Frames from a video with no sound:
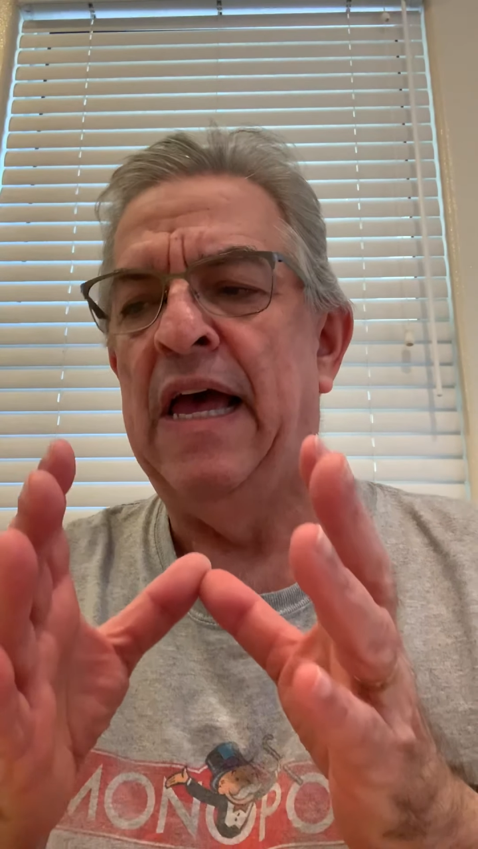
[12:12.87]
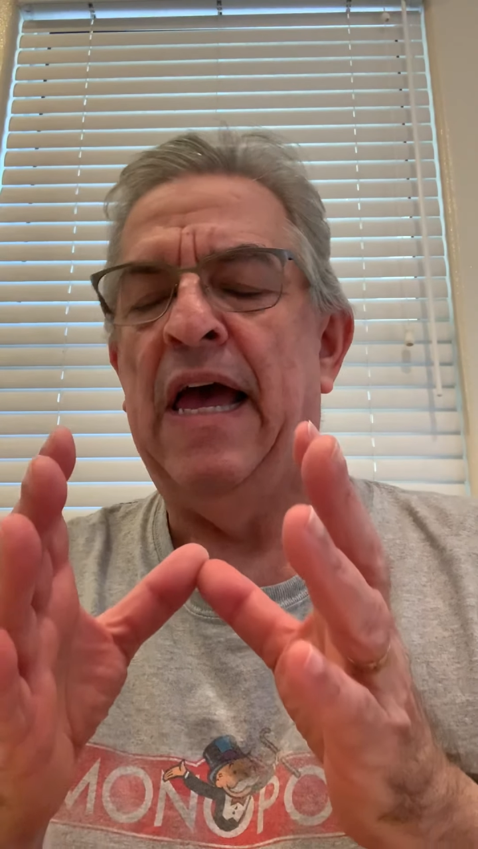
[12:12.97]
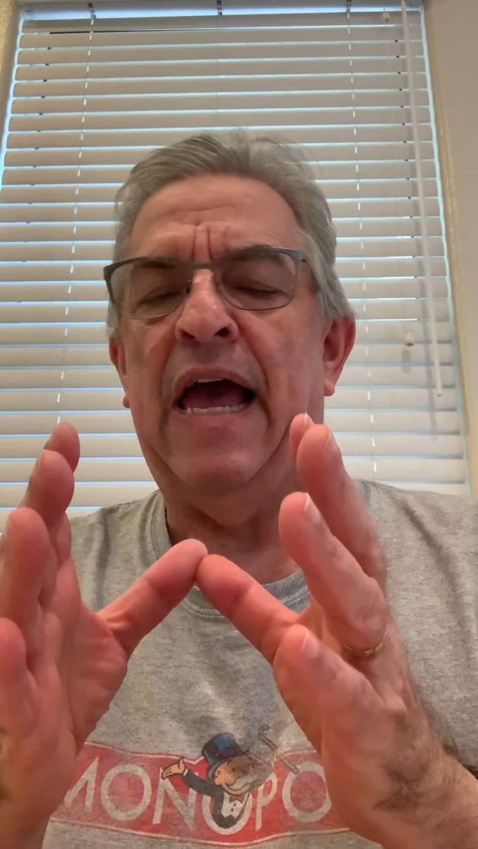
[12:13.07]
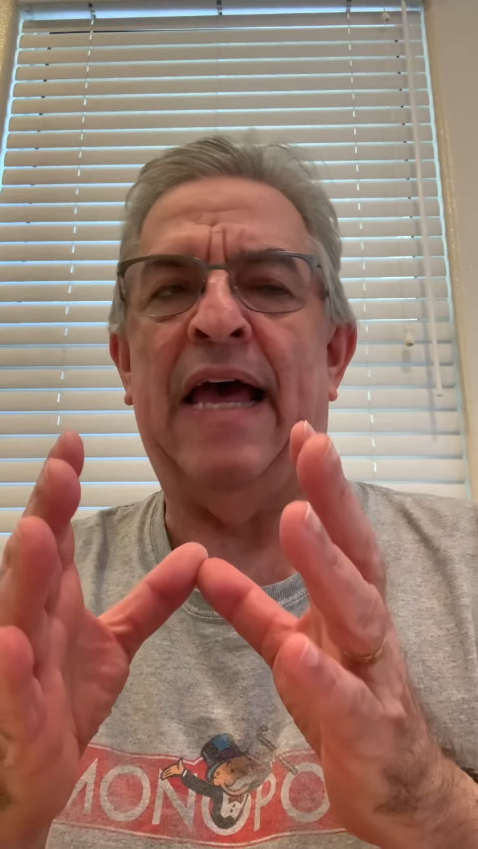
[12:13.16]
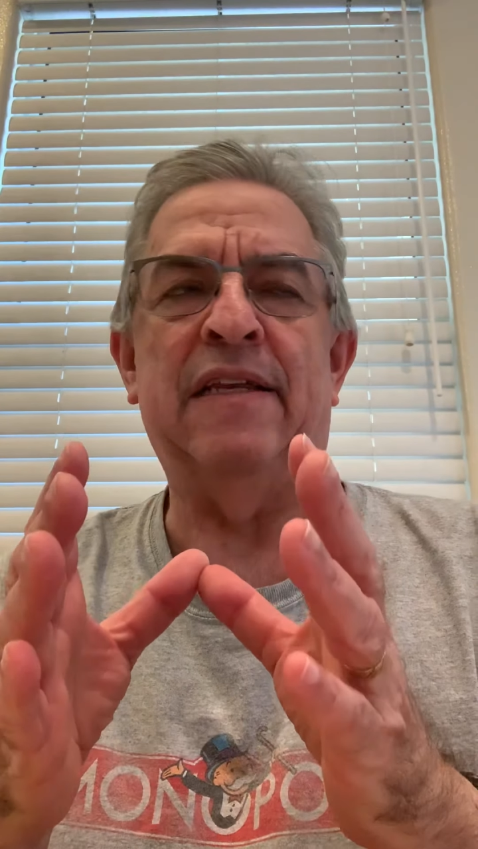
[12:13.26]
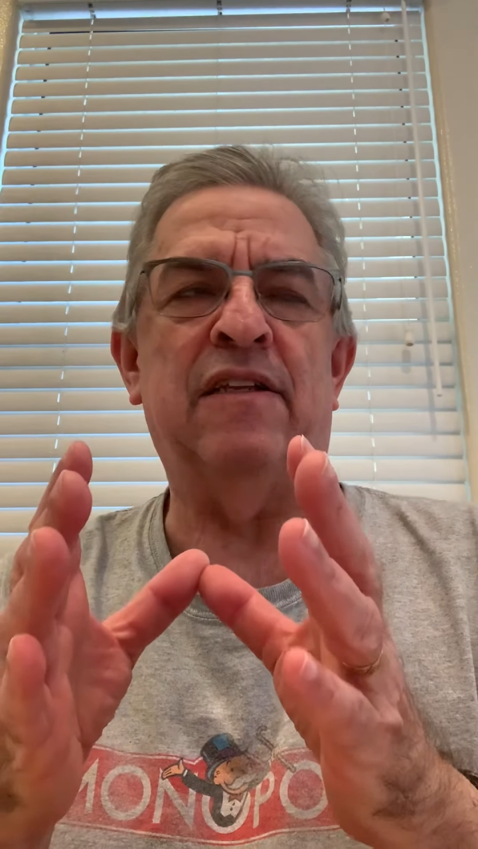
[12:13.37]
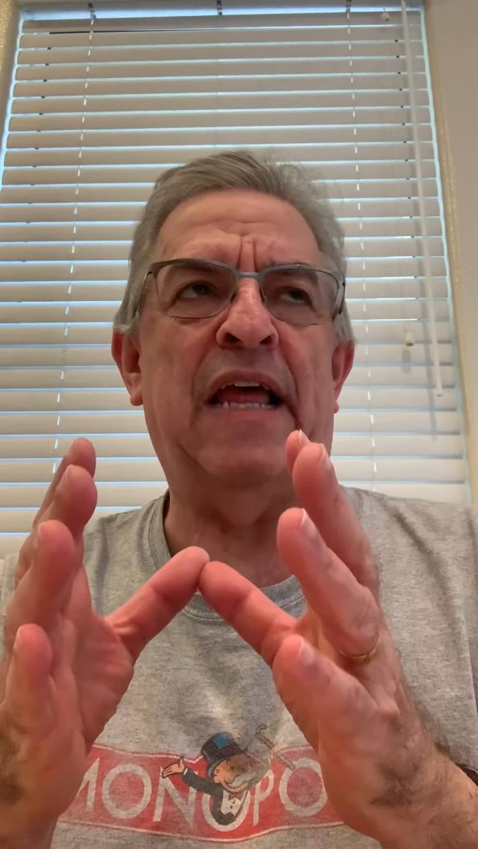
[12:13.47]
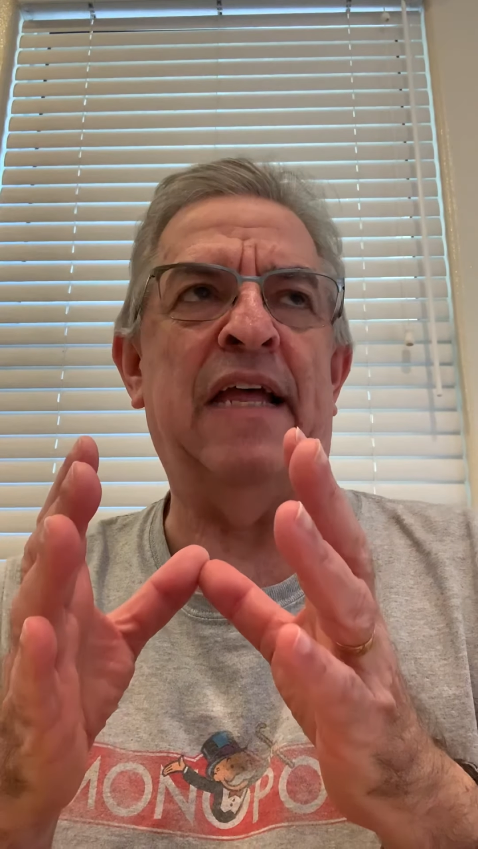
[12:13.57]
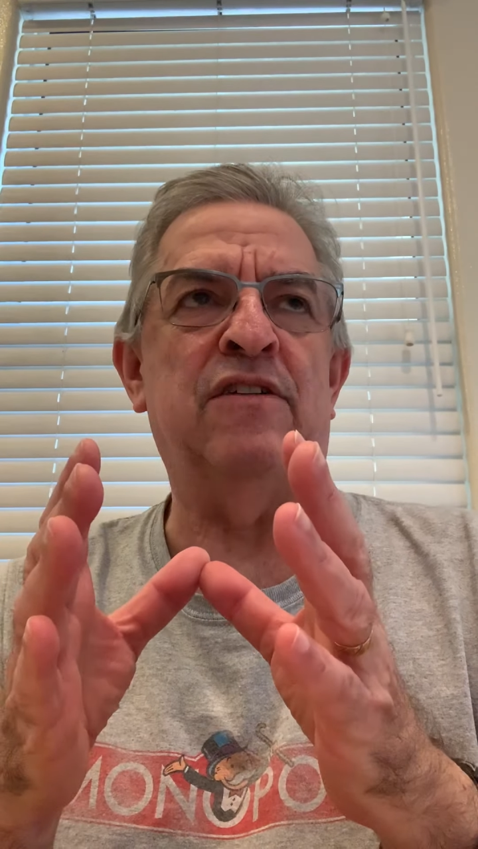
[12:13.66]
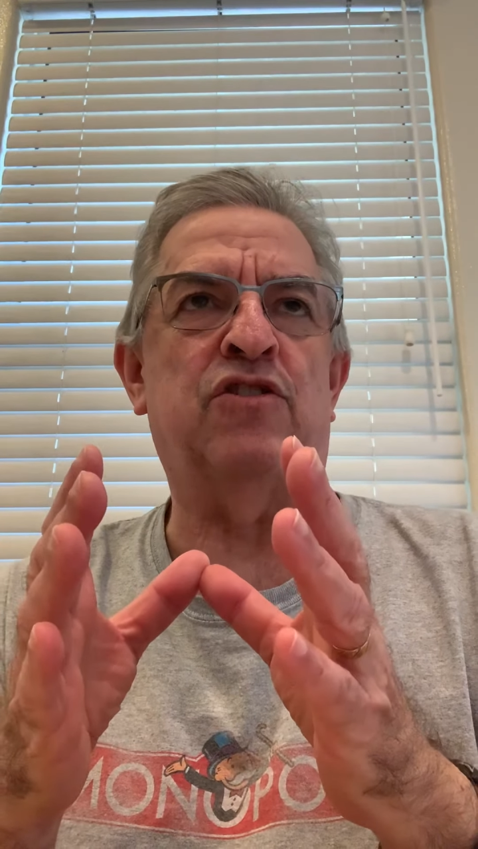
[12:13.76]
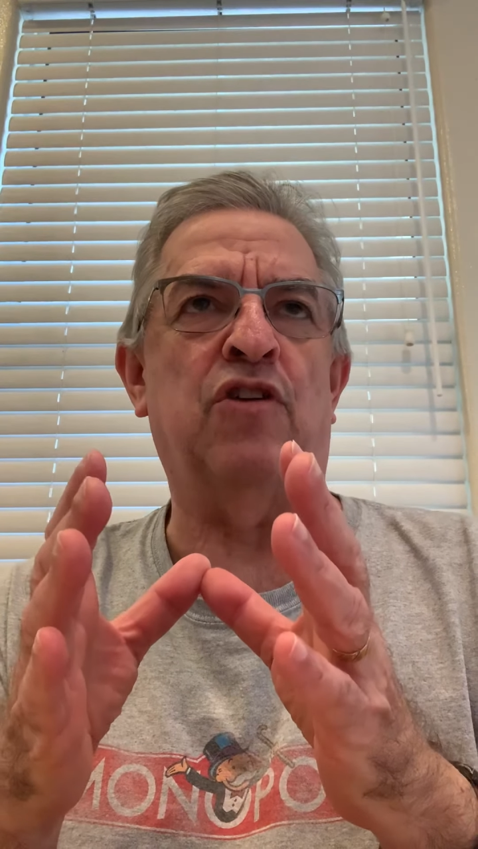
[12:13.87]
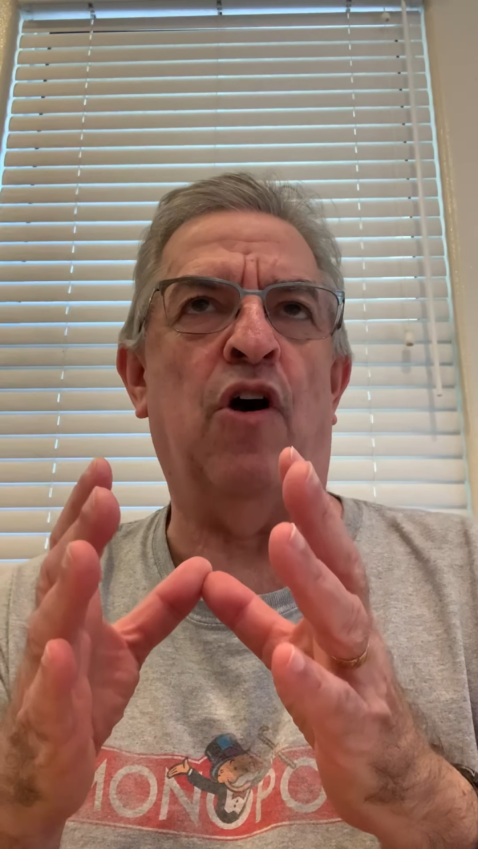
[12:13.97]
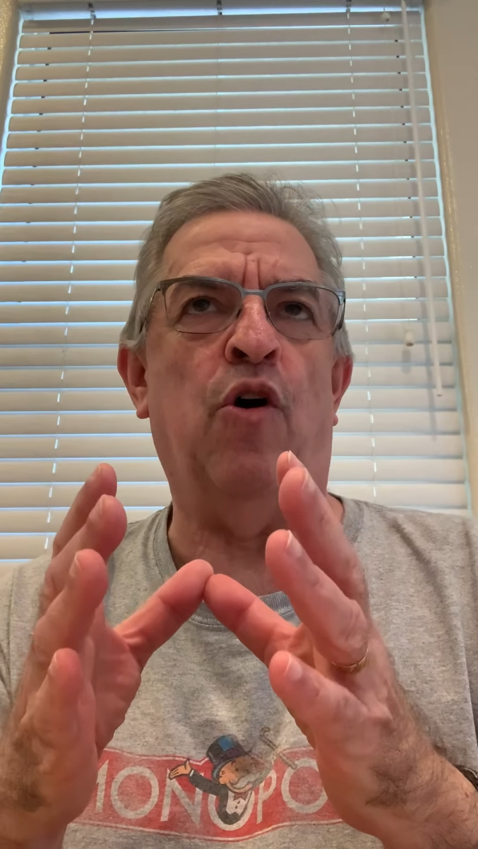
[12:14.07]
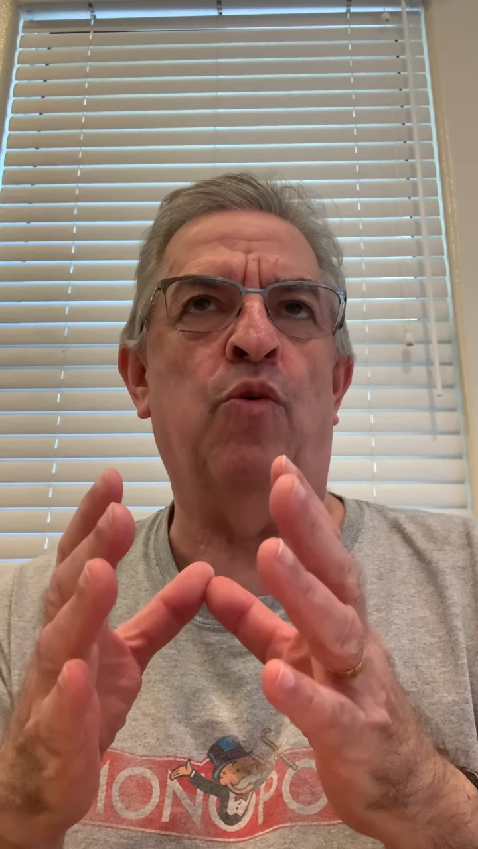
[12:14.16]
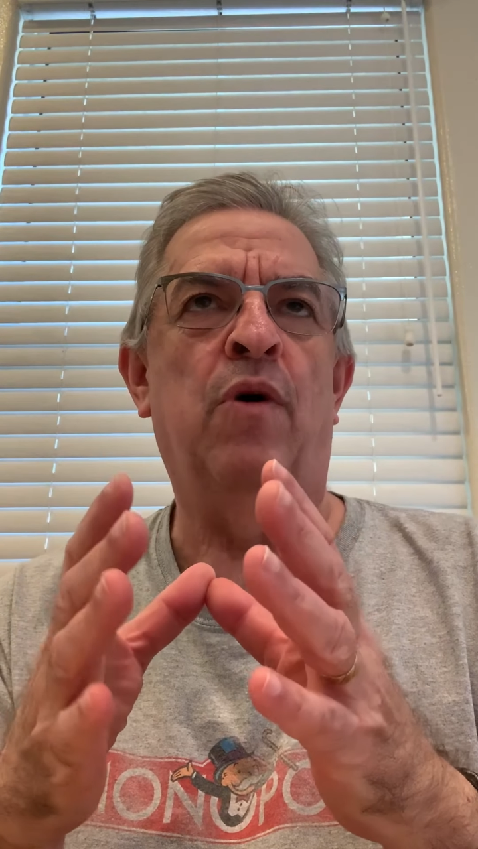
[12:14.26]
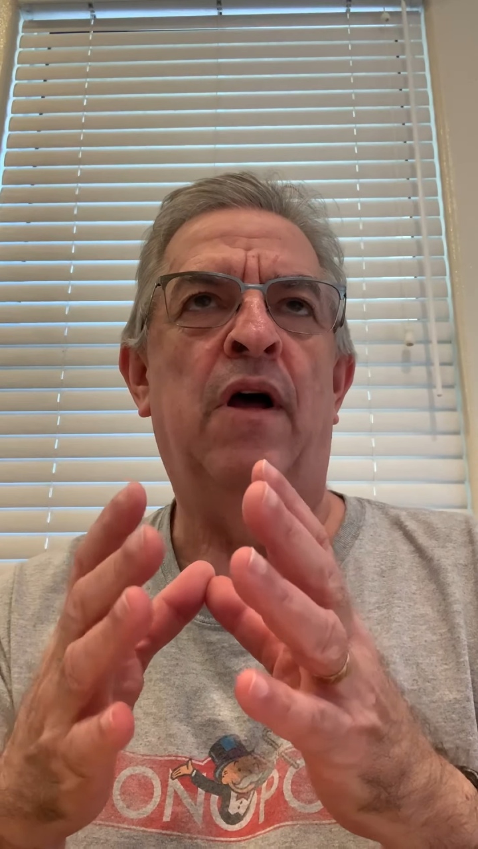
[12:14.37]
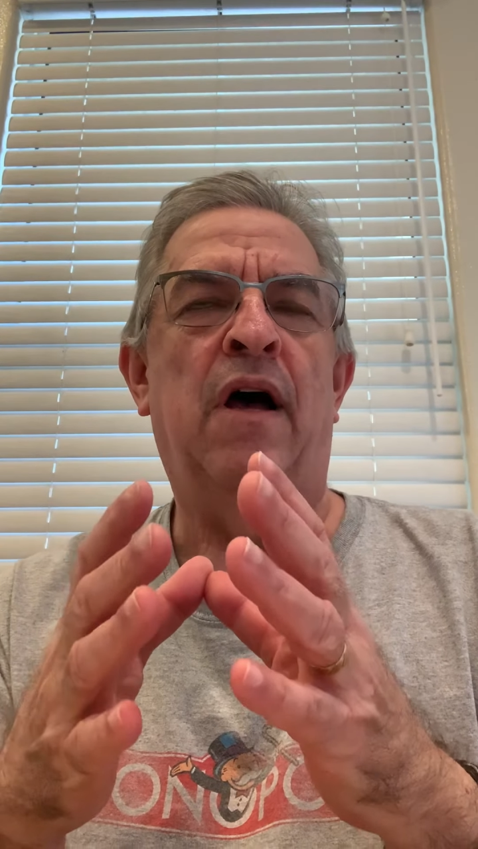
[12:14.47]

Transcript: And so